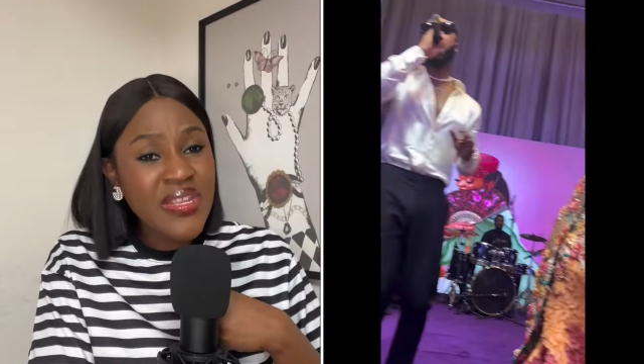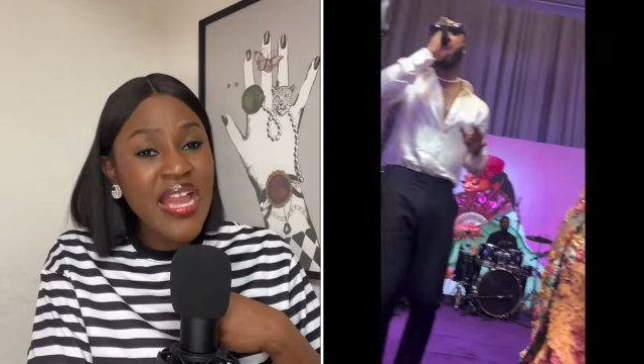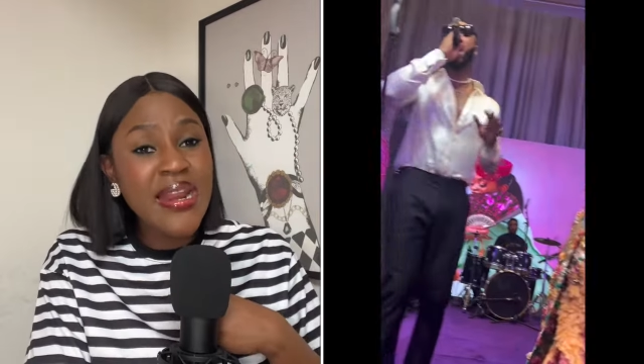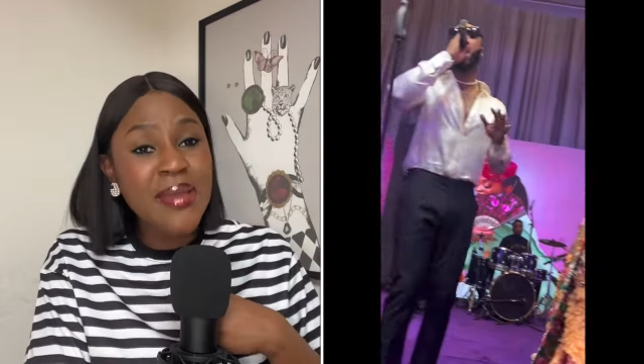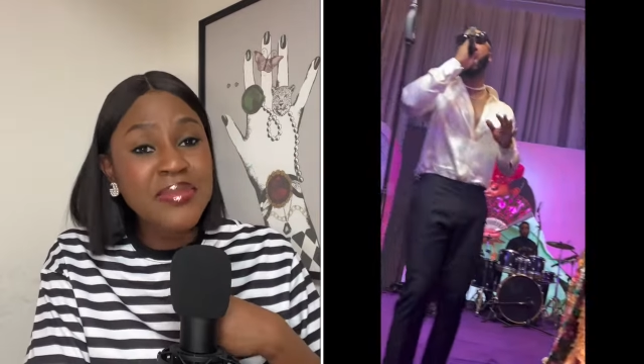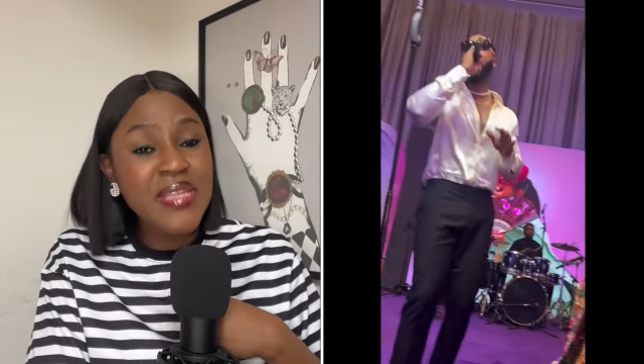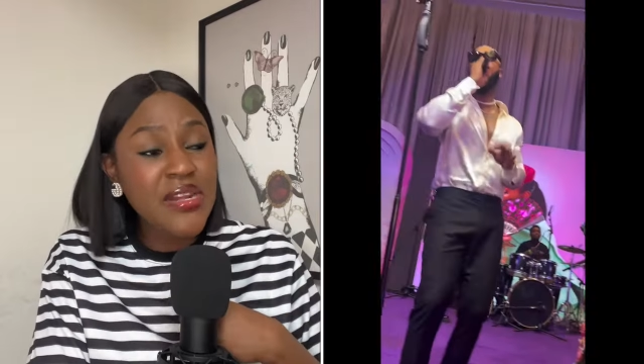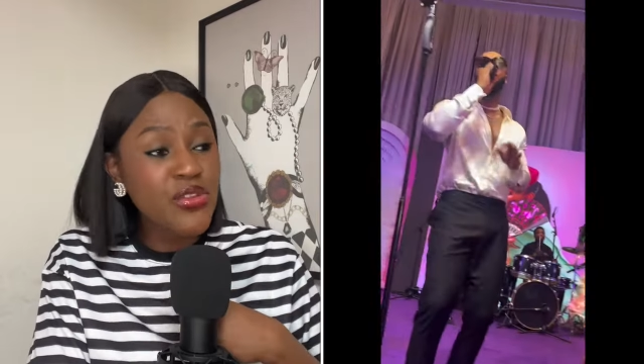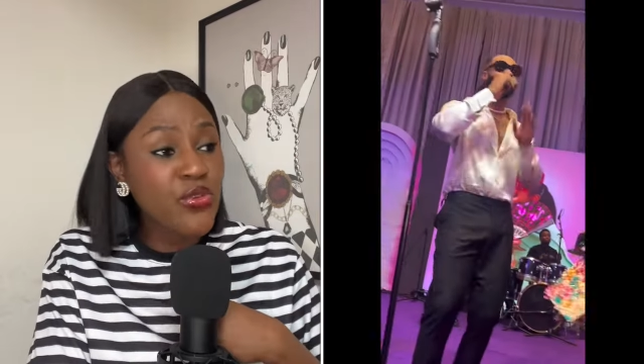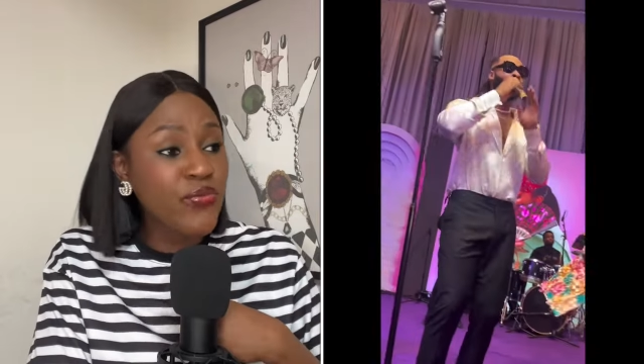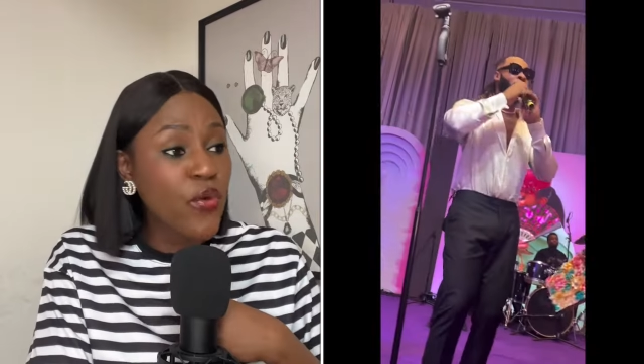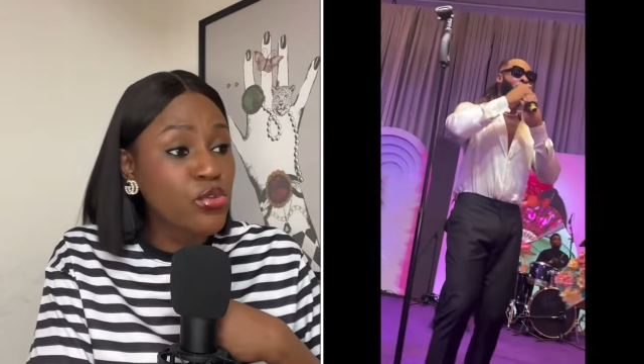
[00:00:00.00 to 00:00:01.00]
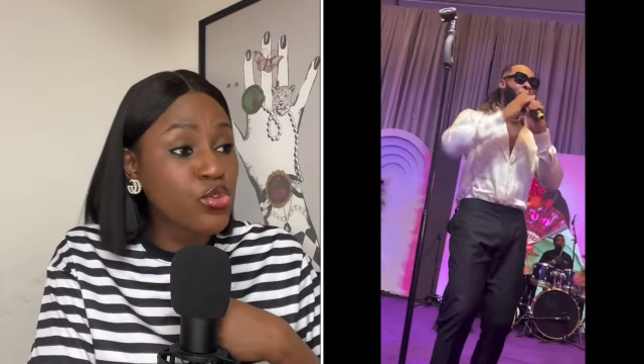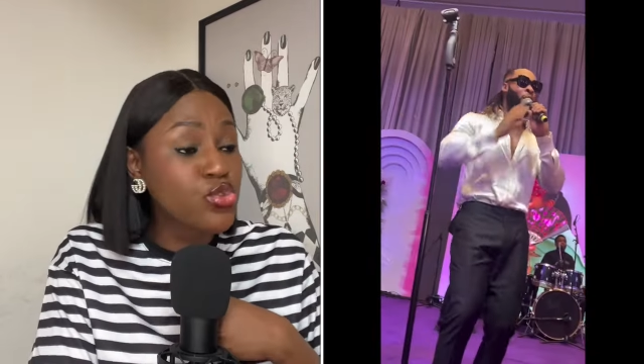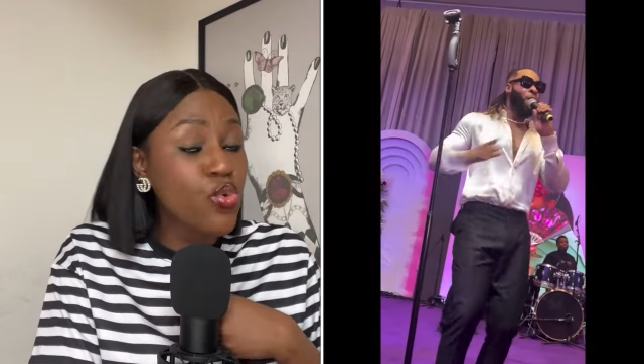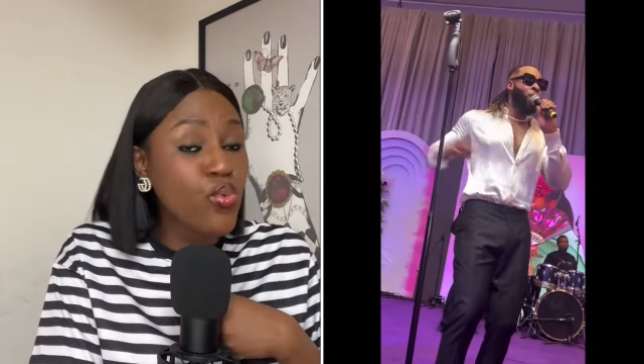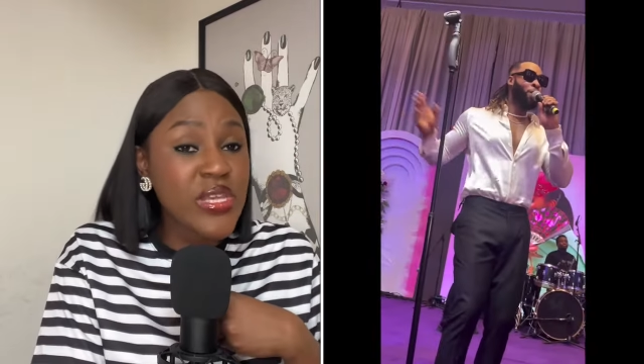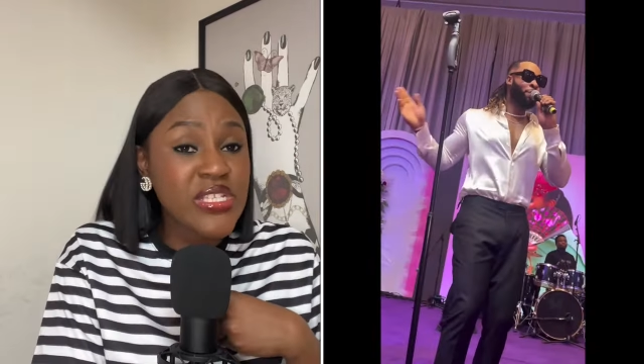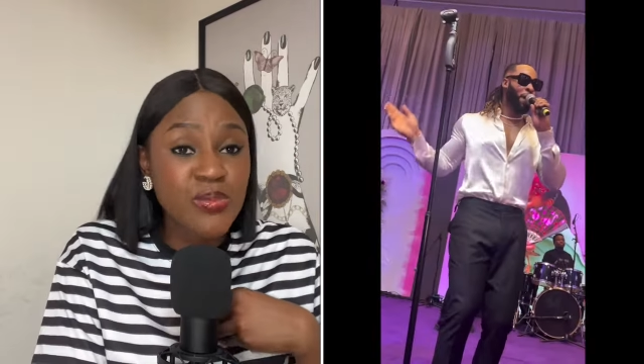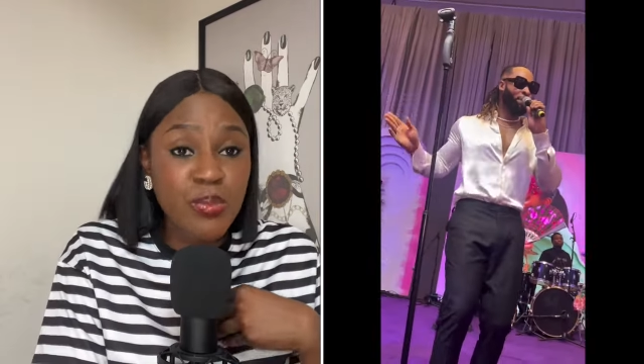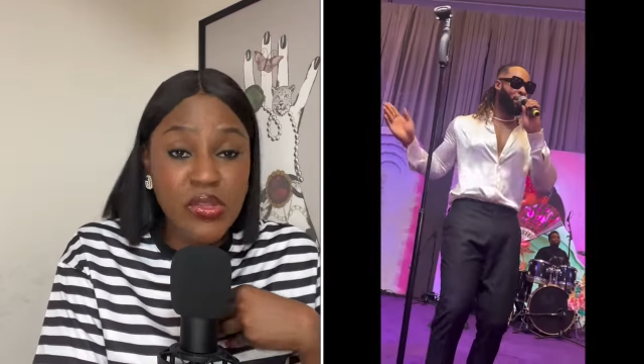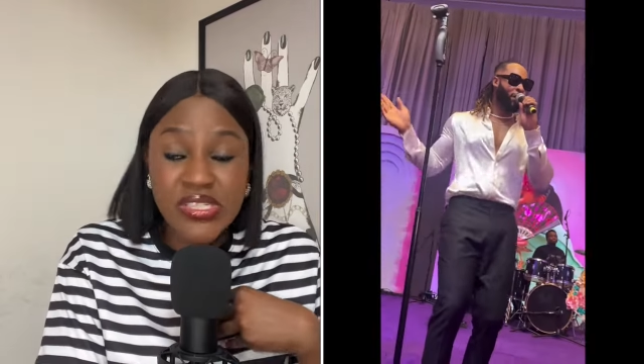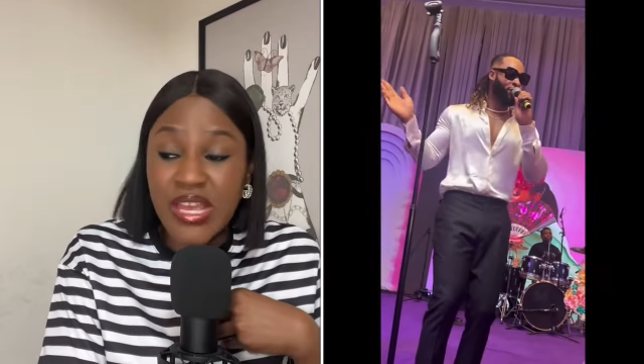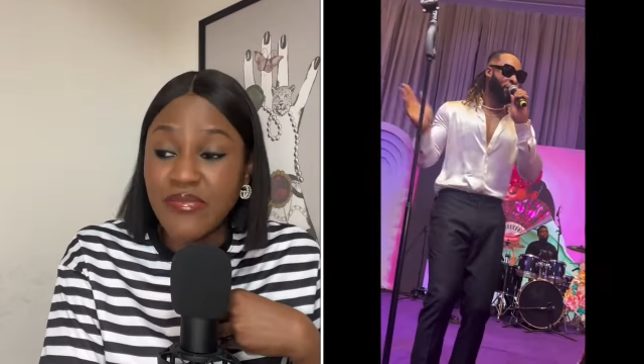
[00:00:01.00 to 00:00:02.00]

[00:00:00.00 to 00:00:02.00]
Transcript: And I'm telling you, for two weeks plus,